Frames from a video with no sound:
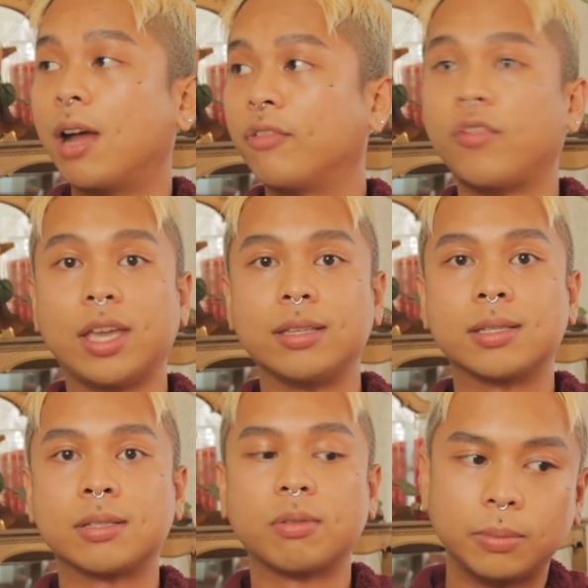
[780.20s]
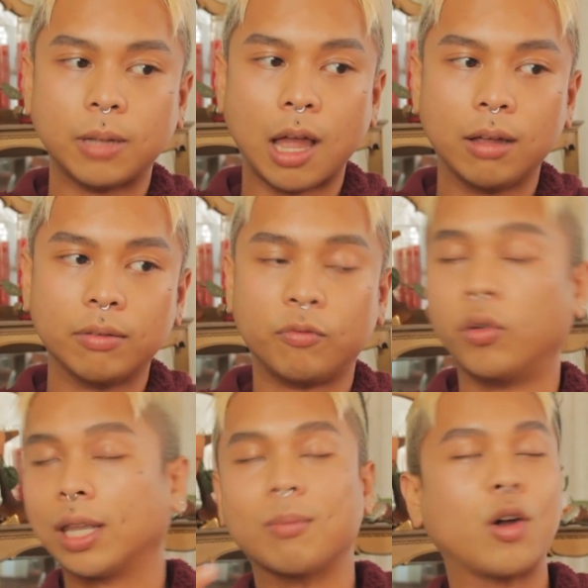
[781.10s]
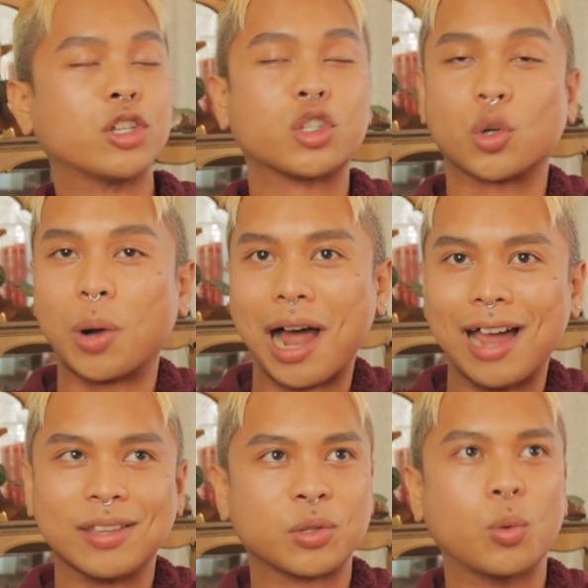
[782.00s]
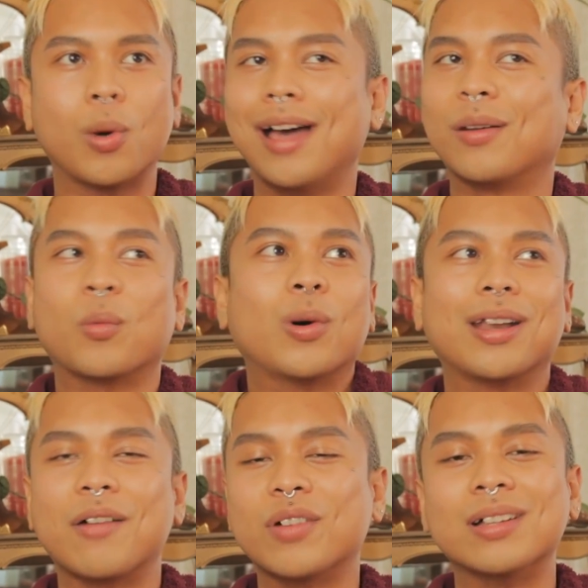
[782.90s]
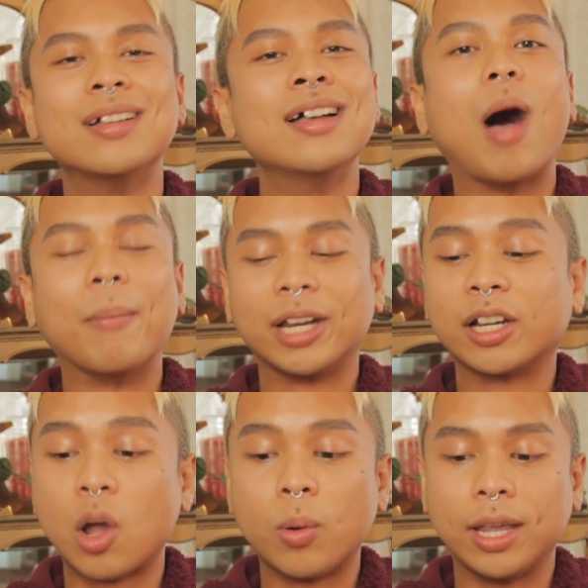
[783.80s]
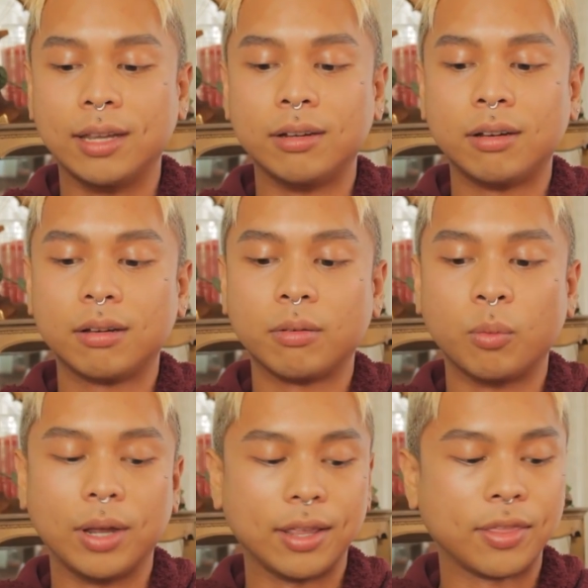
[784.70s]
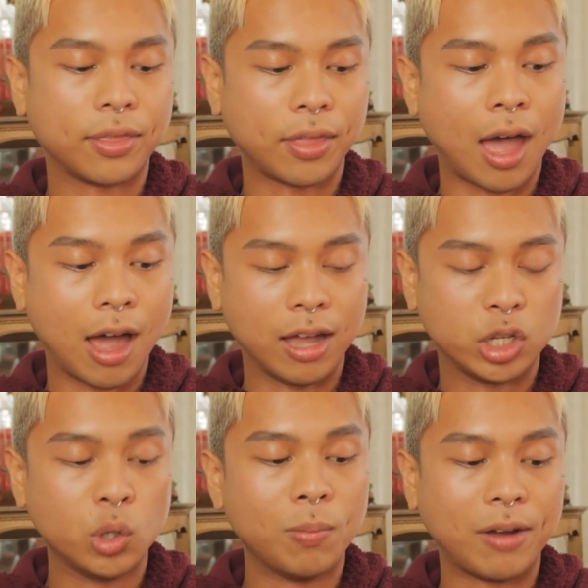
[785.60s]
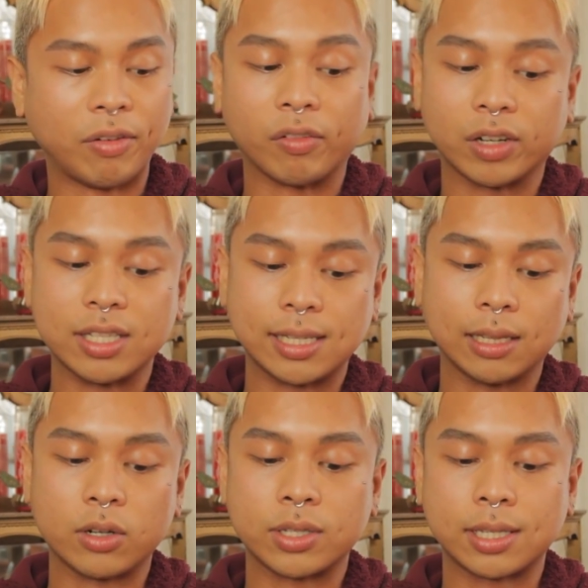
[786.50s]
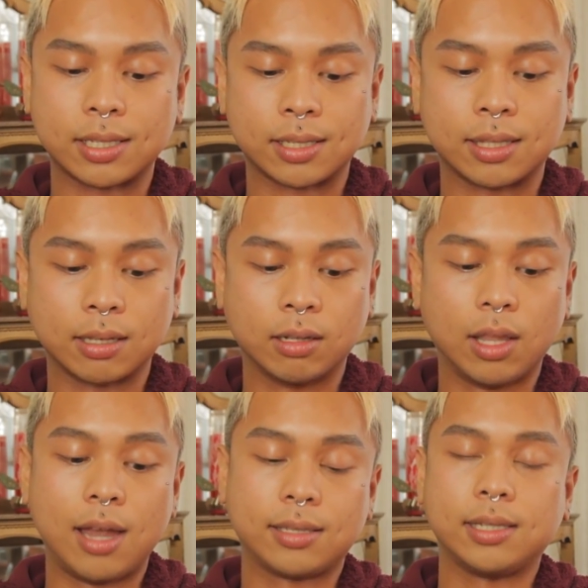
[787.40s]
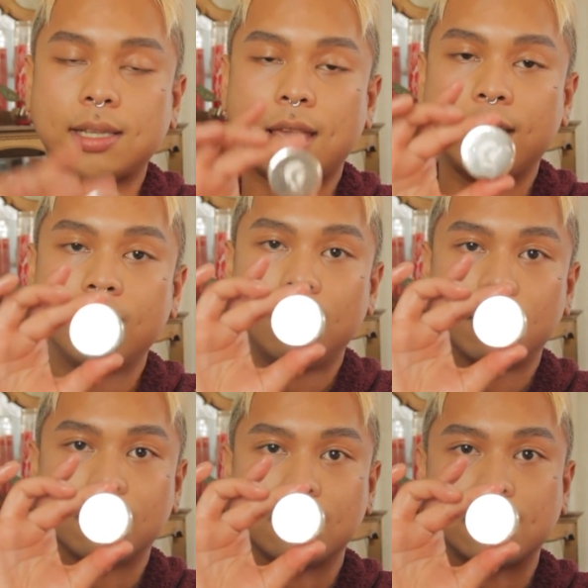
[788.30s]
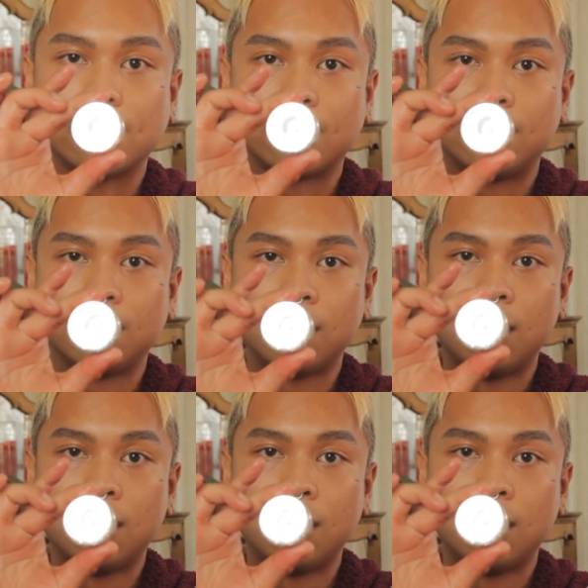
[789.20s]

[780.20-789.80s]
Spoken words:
my face fully moisturized, wet, whatever, I'm gonna go in with 2 of my favorite concealers. This is the Glossier concealer.